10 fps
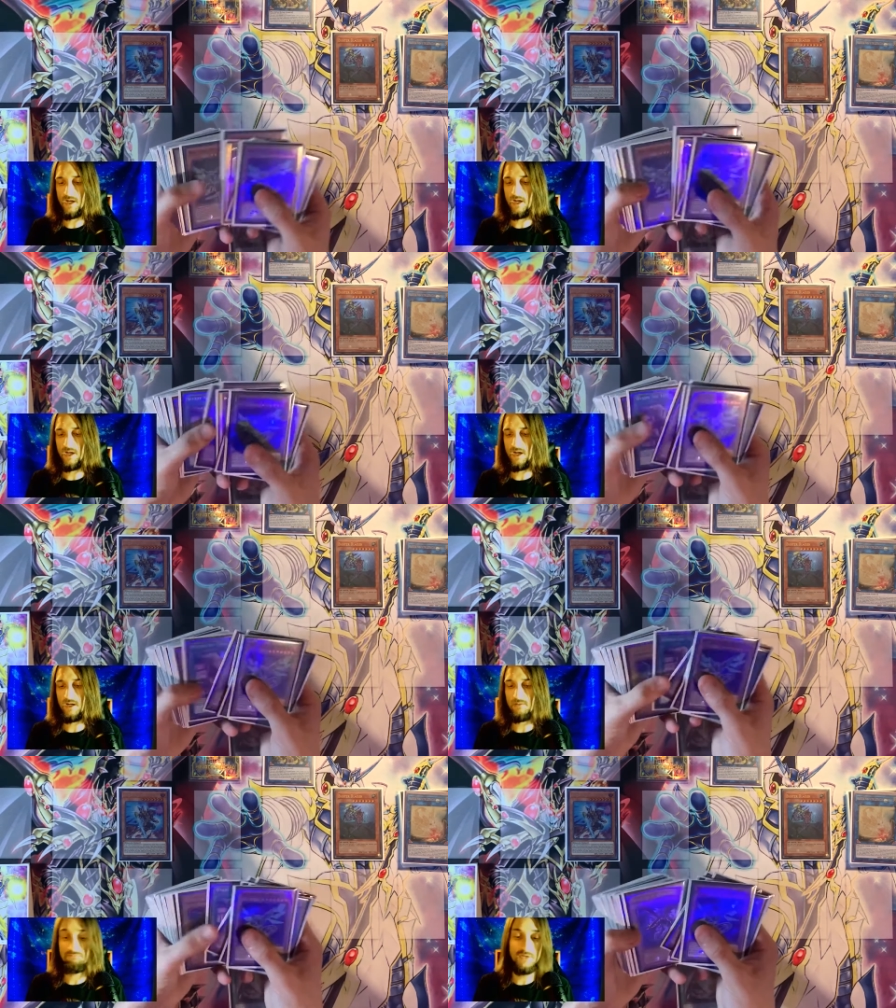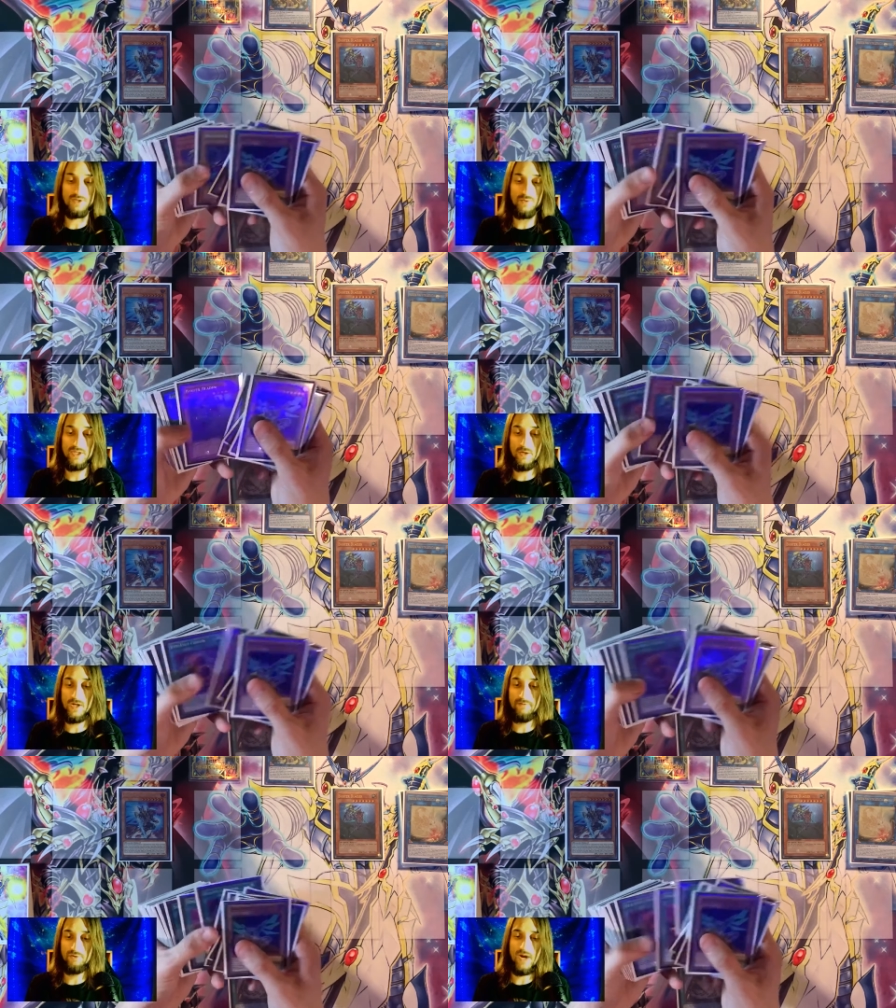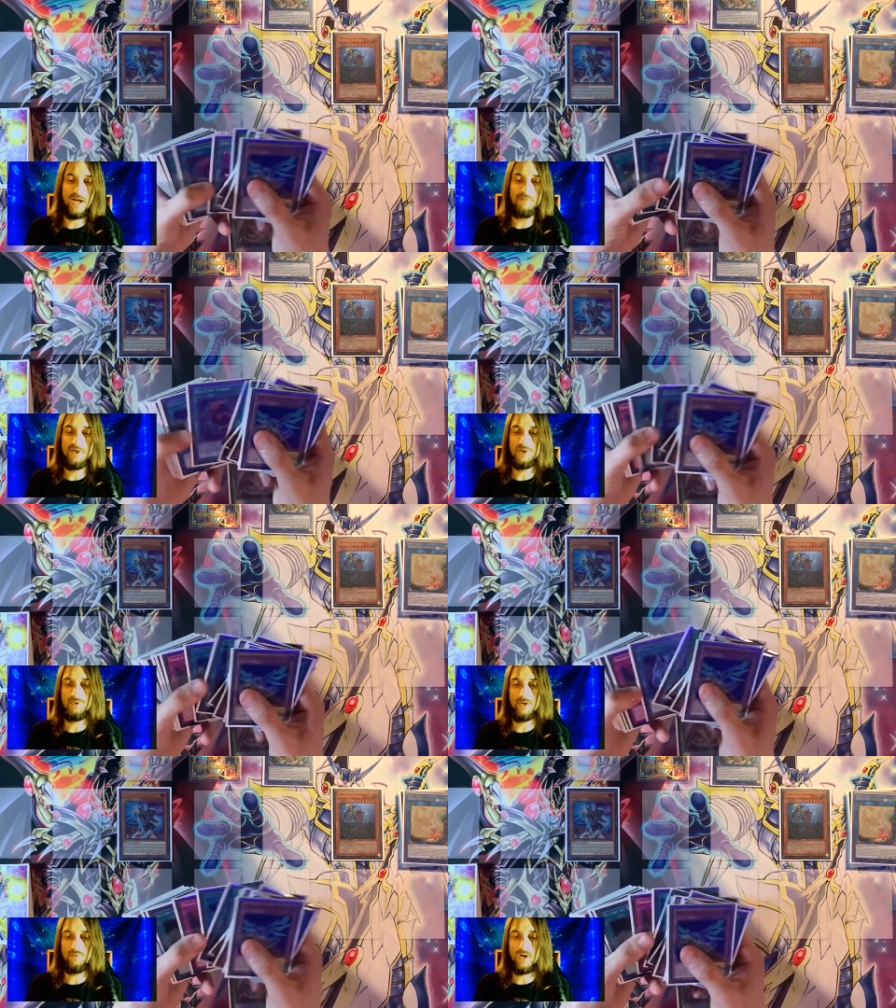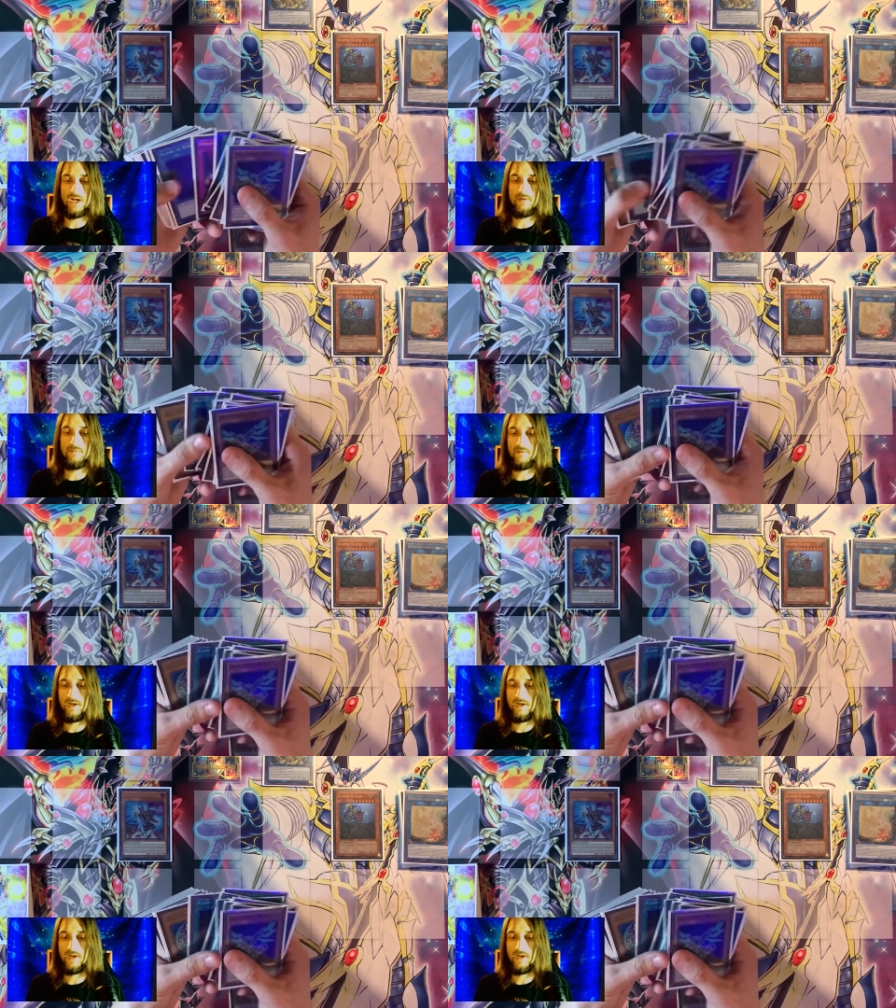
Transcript: and because we don't have Dragon Buster in Grave,